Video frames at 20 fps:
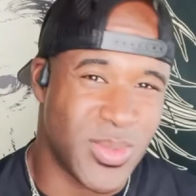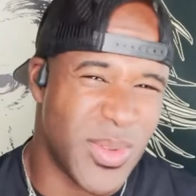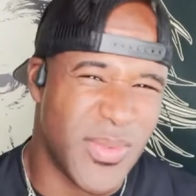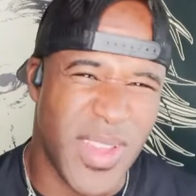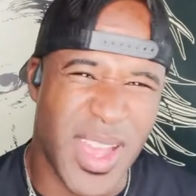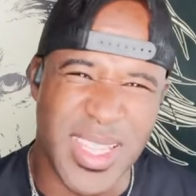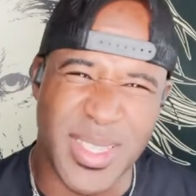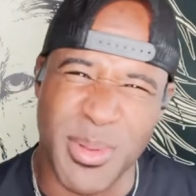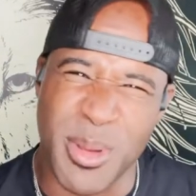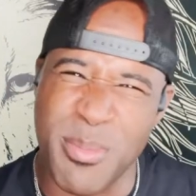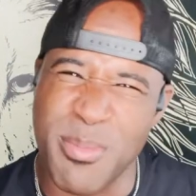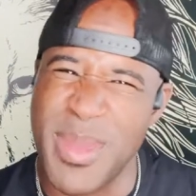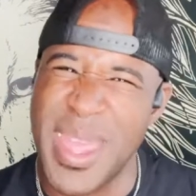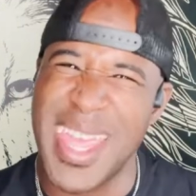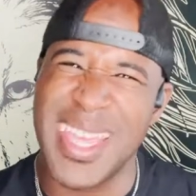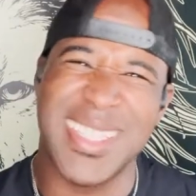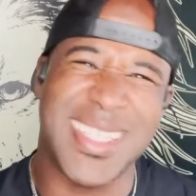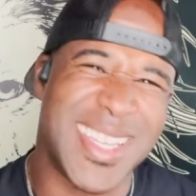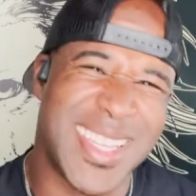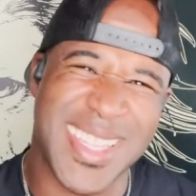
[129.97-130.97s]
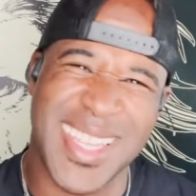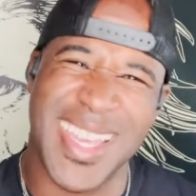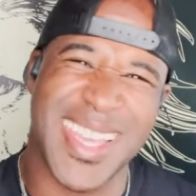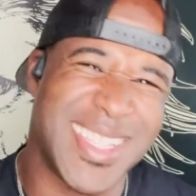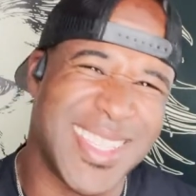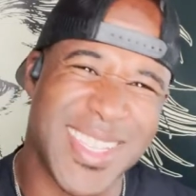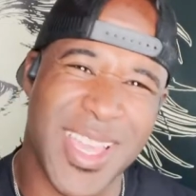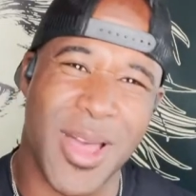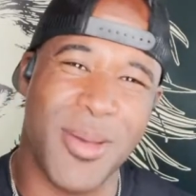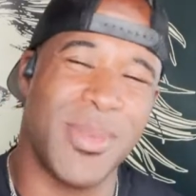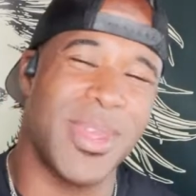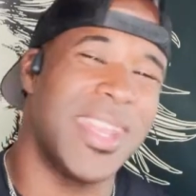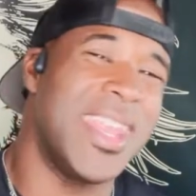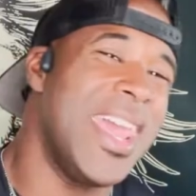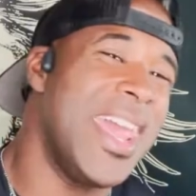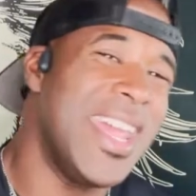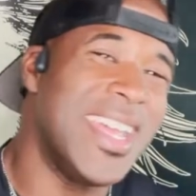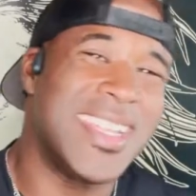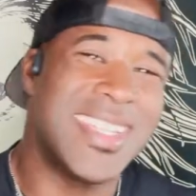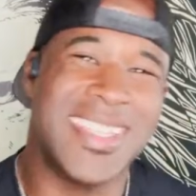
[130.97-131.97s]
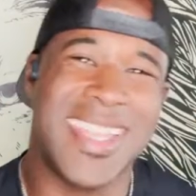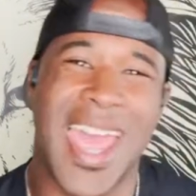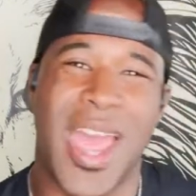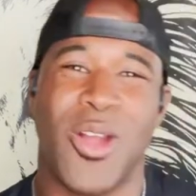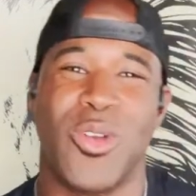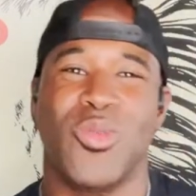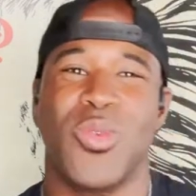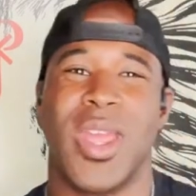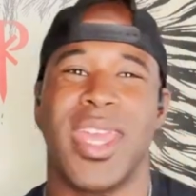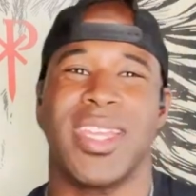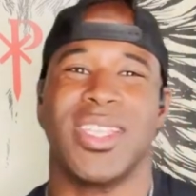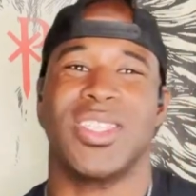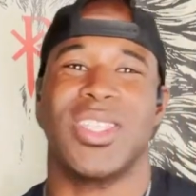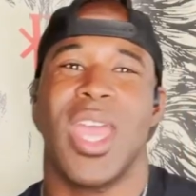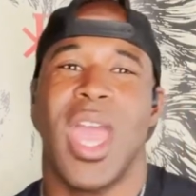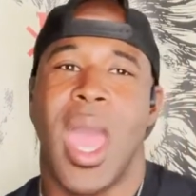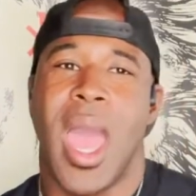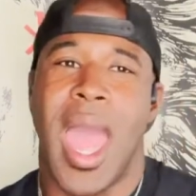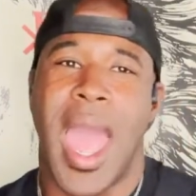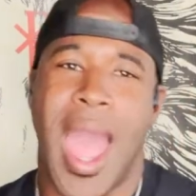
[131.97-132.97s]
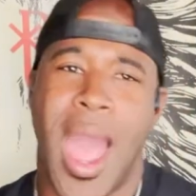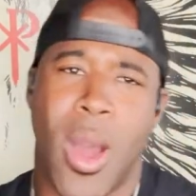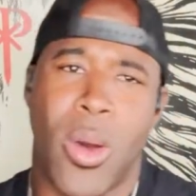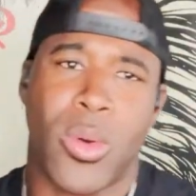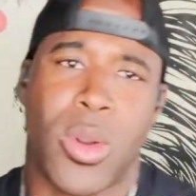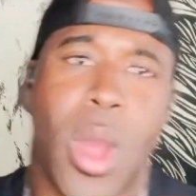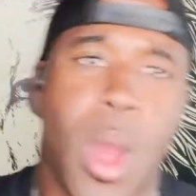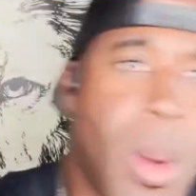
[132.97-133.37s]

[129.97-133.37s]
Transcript: We've got some amazing things coming downrange. Out.